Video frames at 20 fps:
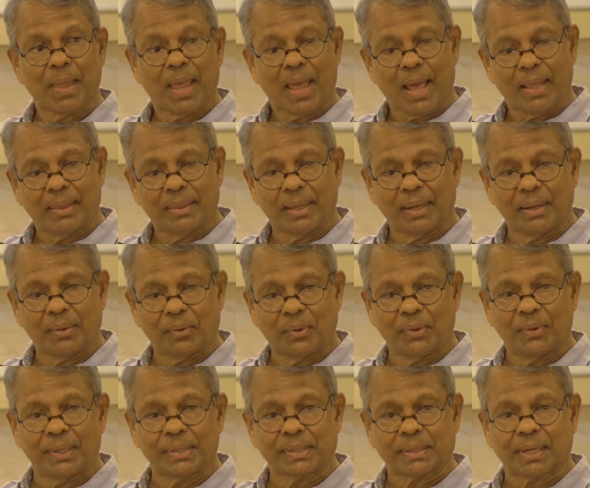And then
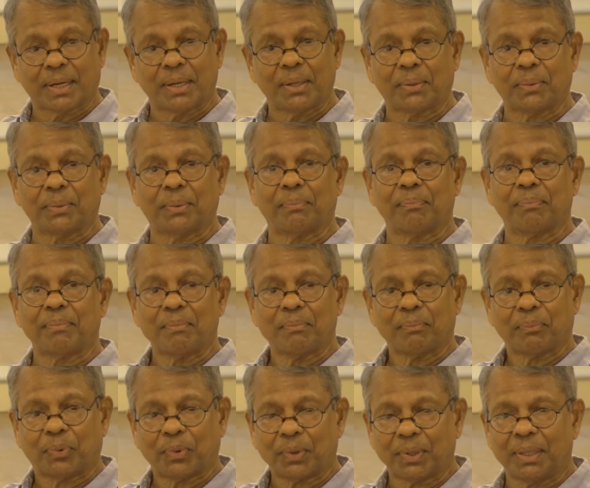always try to
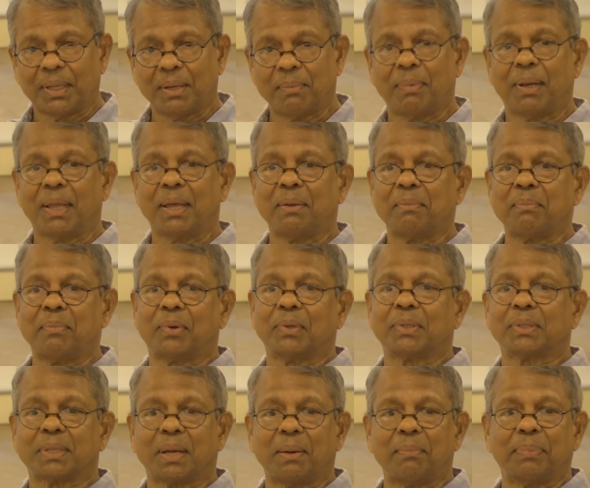put the blame
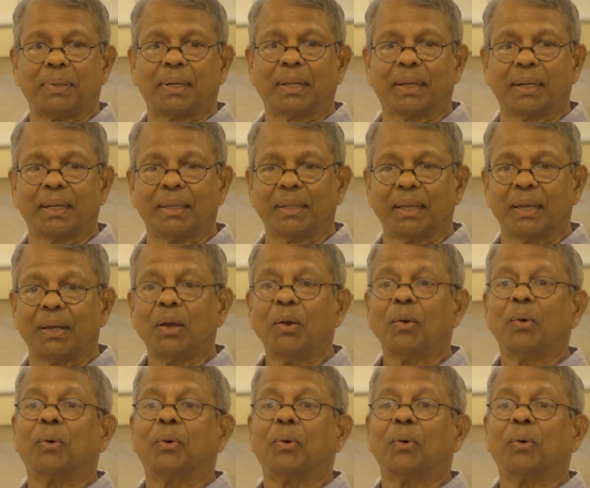on some particular thing.